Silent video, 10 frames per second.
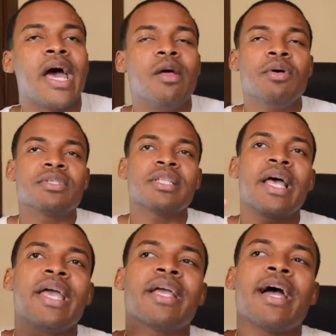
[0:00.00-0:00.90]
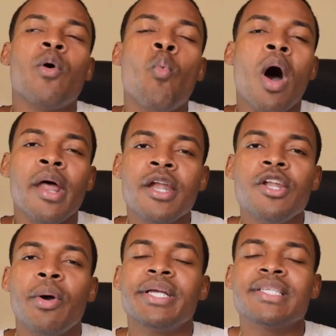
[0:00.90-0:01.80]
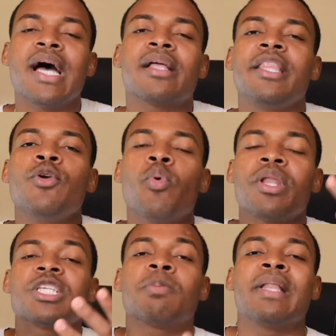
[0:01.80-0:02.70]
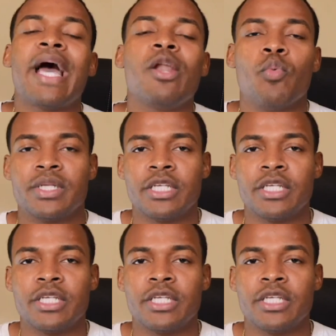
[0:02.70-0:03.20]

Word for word: And I was like, I wanted to know exactly what his plan was.